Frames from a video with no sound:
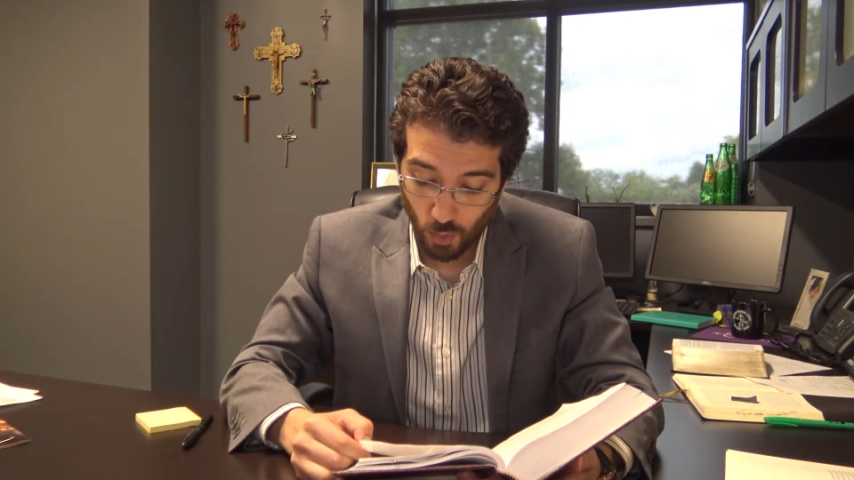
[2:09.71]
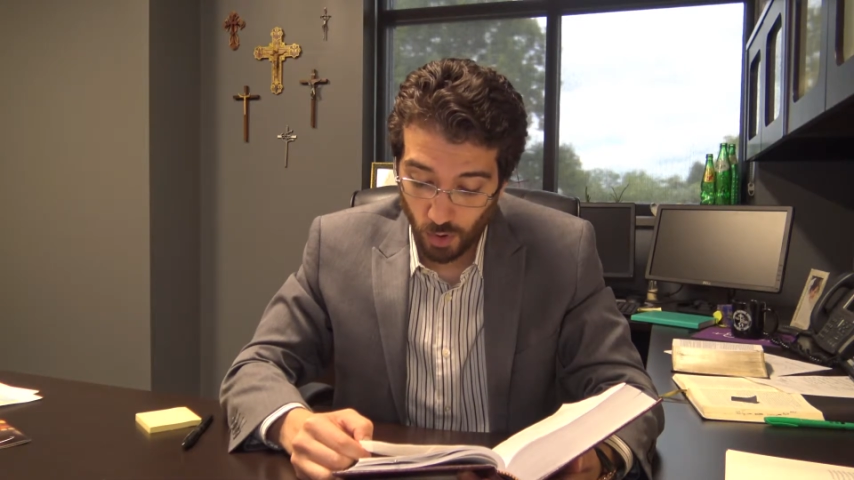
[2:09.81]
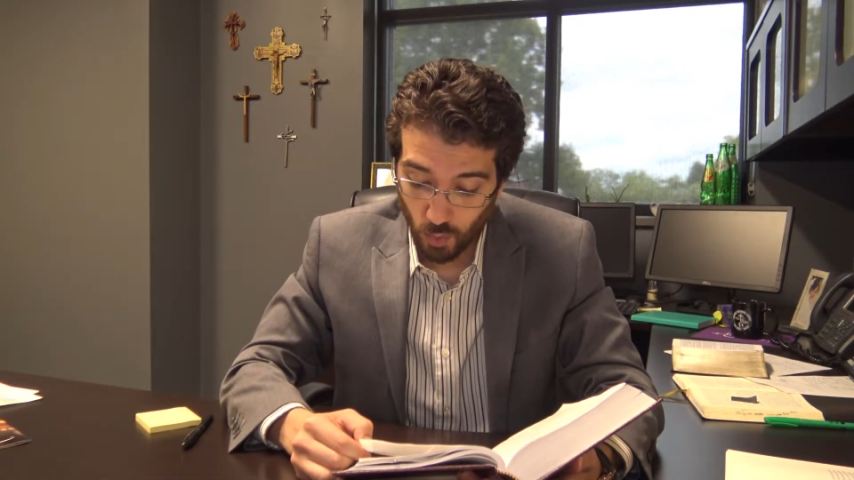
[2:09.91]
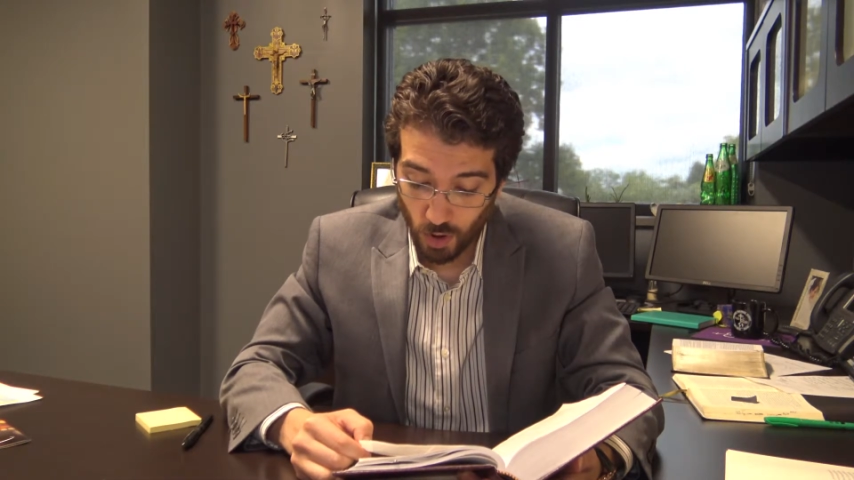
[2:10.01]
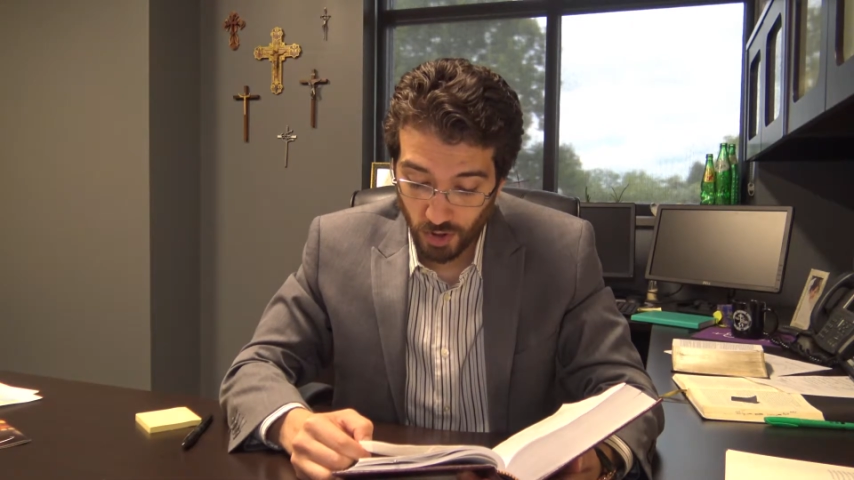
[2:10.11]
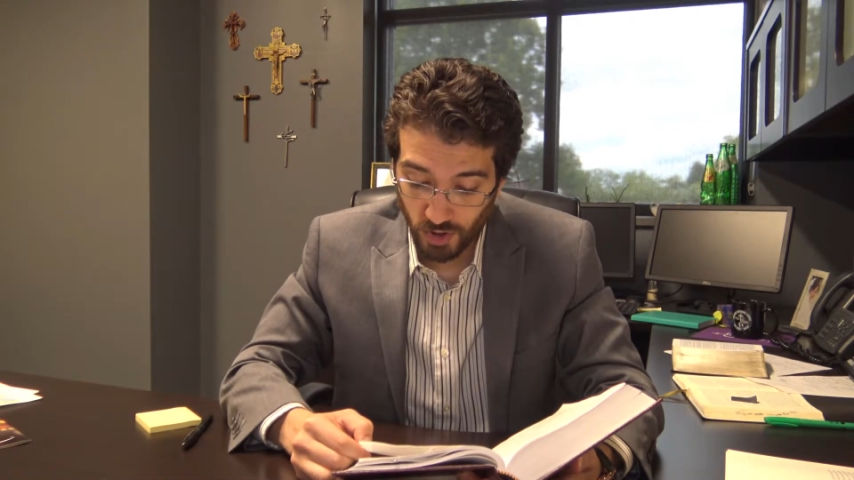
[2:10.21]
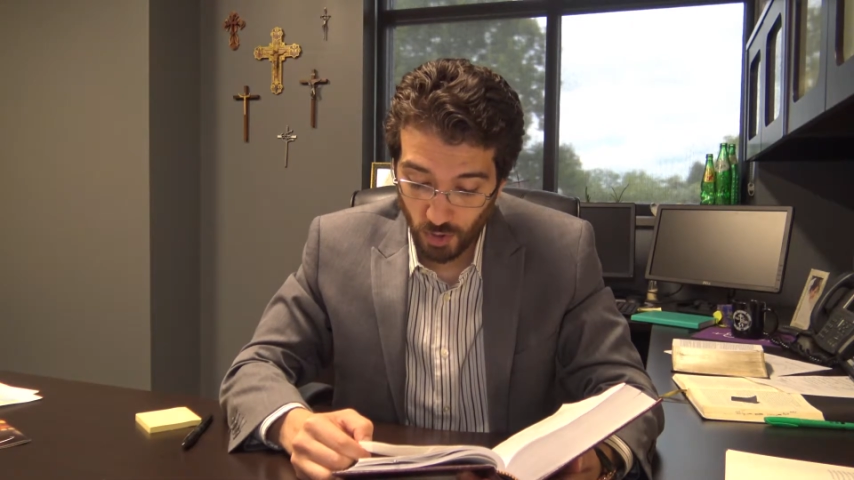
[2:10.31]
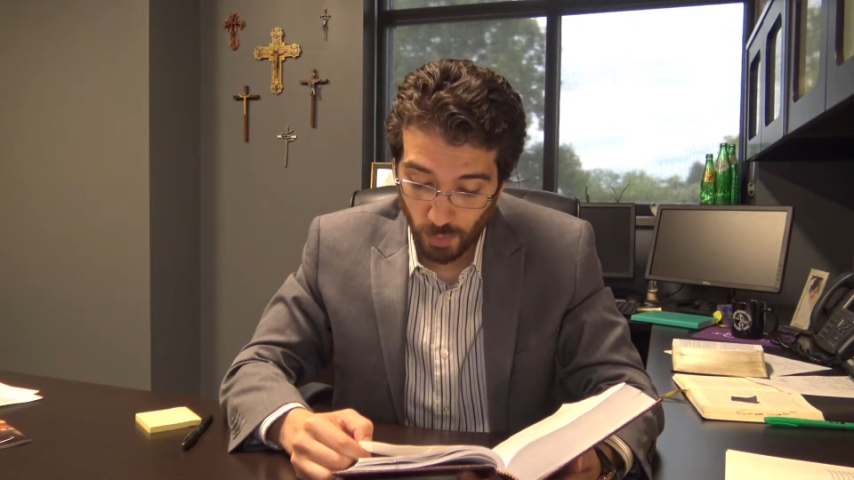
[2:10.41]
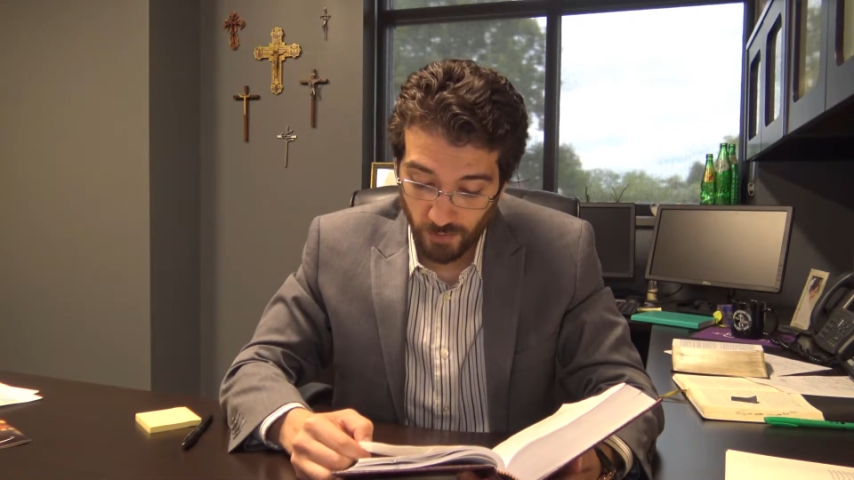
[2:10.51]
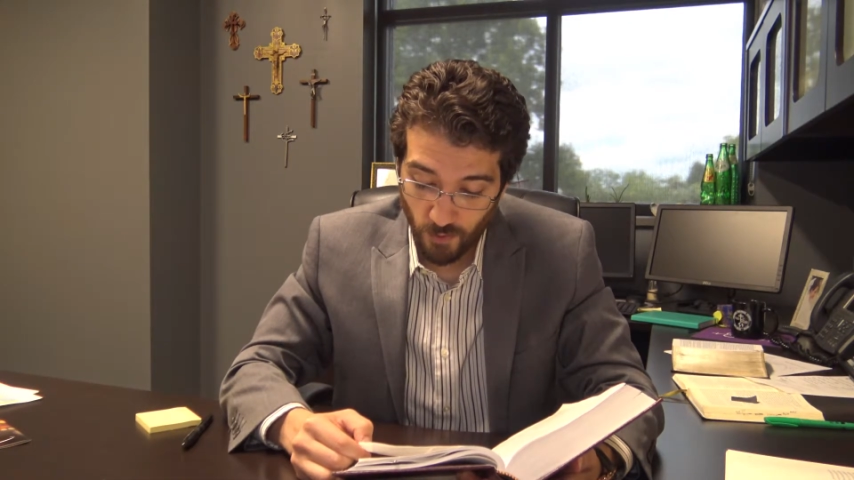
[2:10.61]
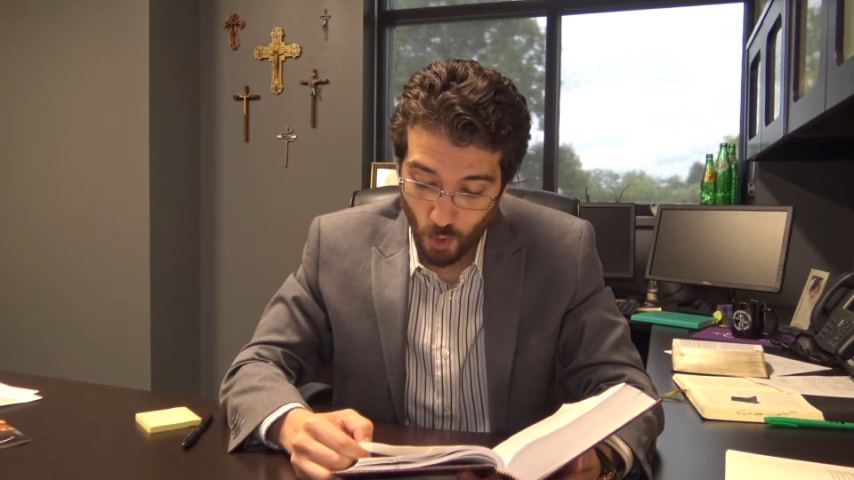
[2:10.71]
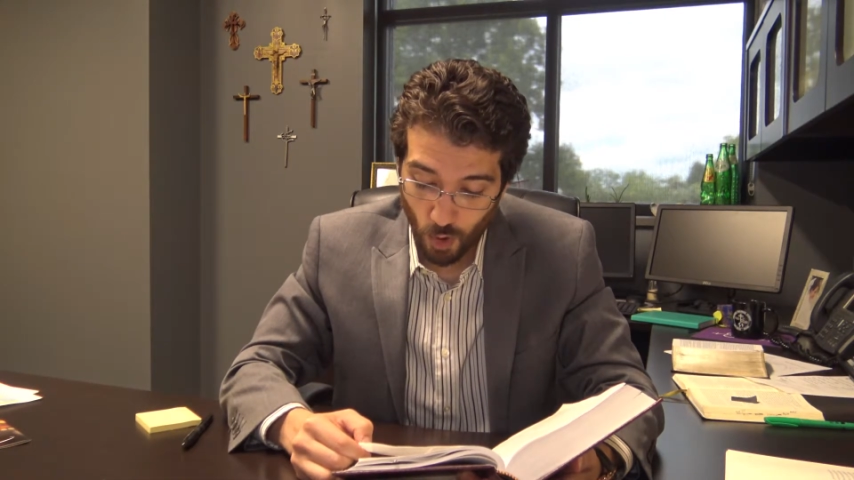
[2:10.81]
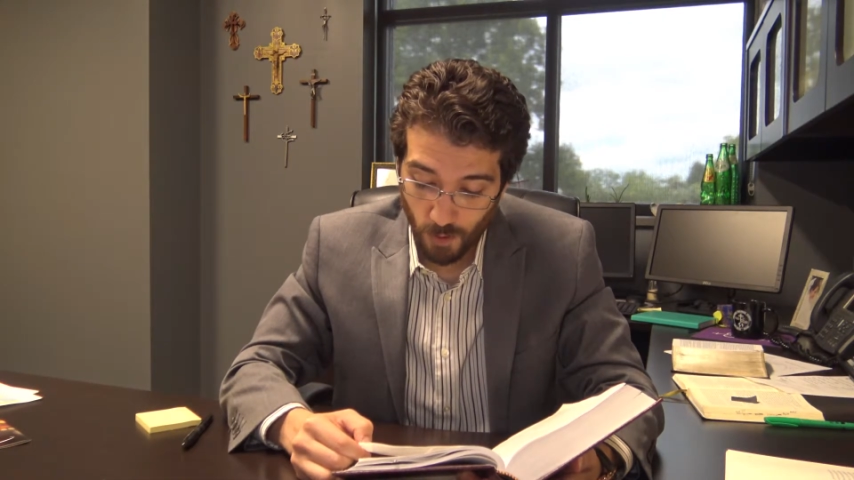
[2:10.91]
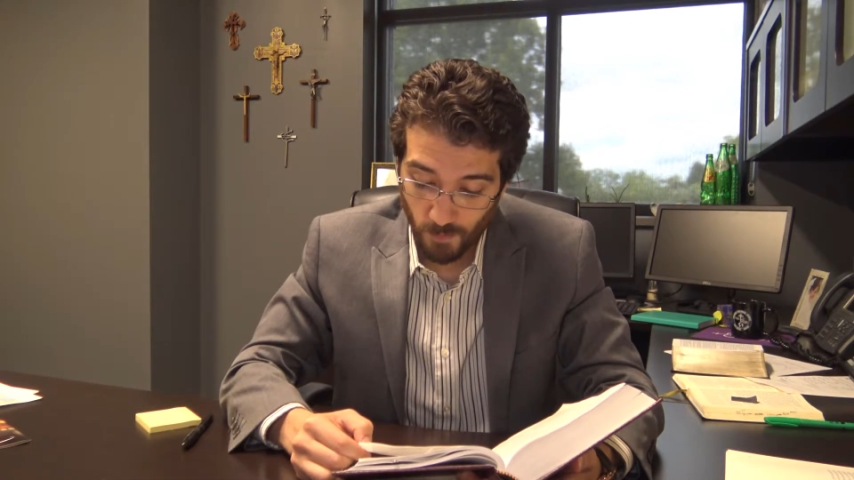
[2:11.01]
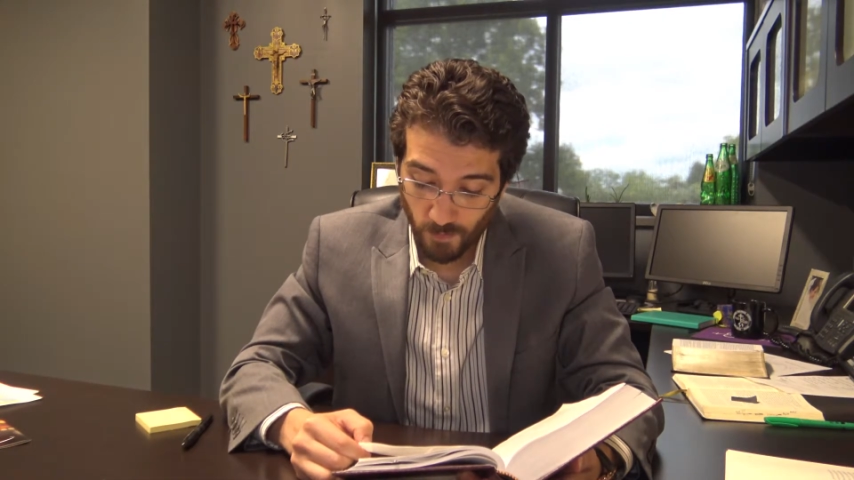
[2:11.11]
What work do you
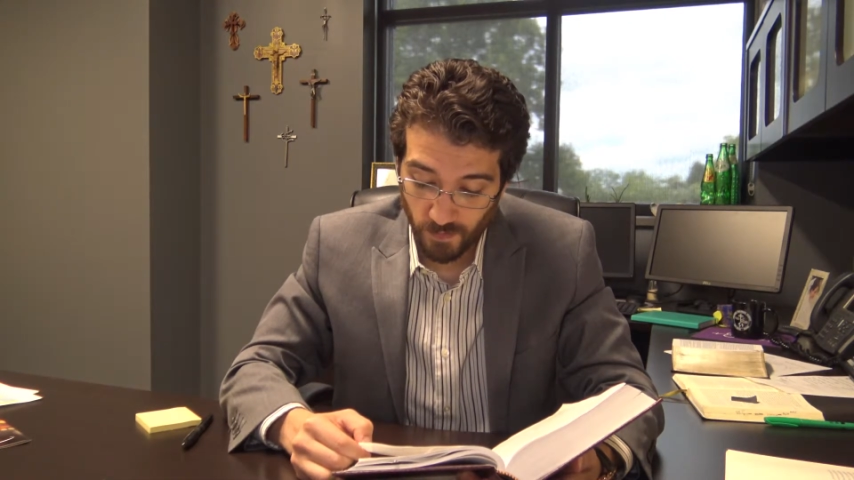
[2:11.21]
perform?